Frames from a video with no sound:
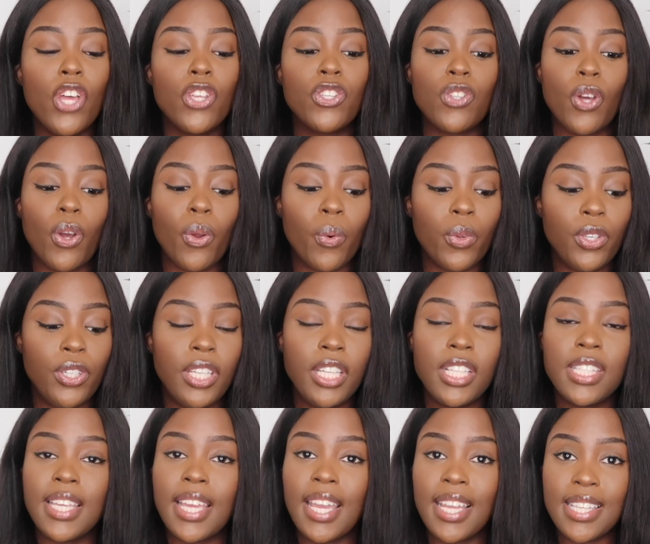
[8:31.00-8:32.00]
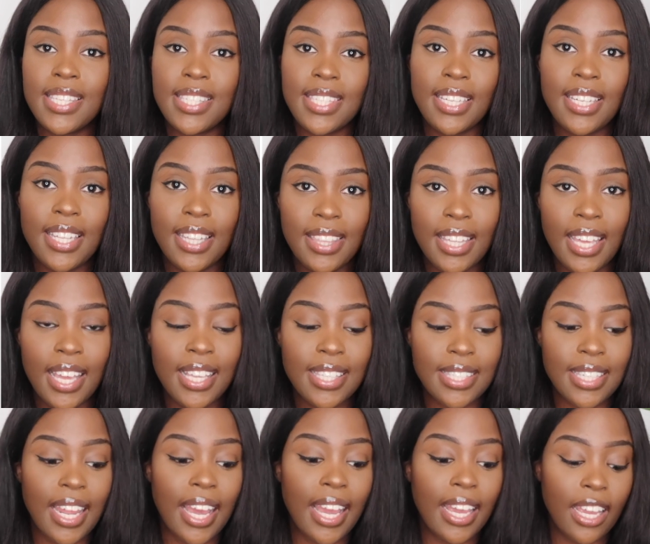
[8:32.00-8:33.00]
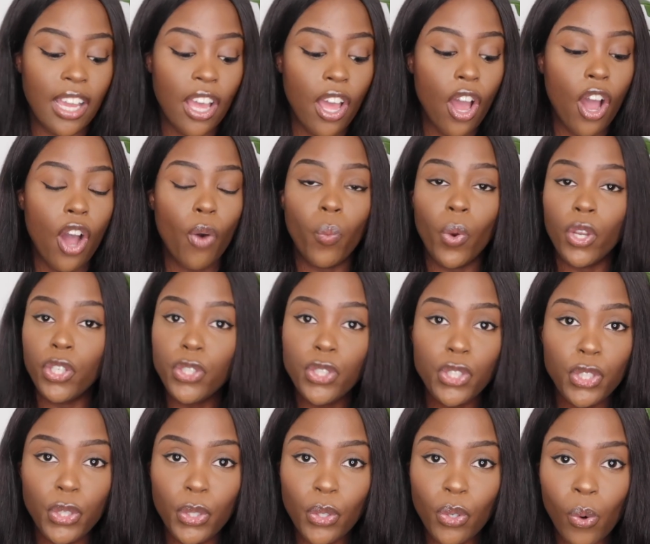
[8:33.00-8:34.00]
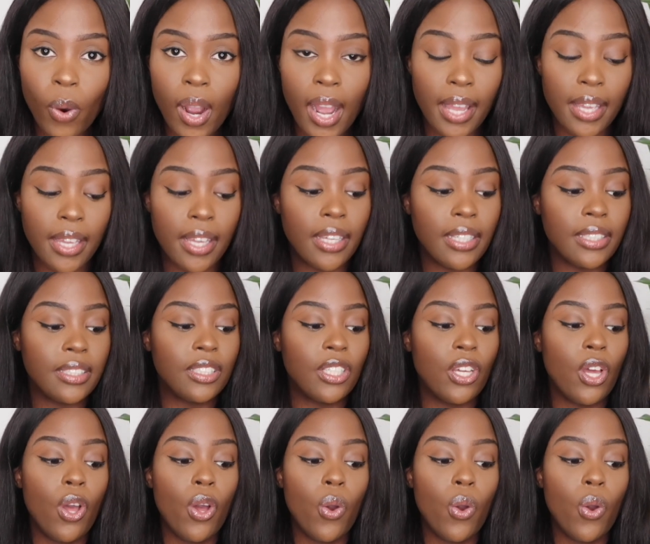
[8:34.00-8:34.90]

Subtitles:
So you need to consider things like, were you too quiet?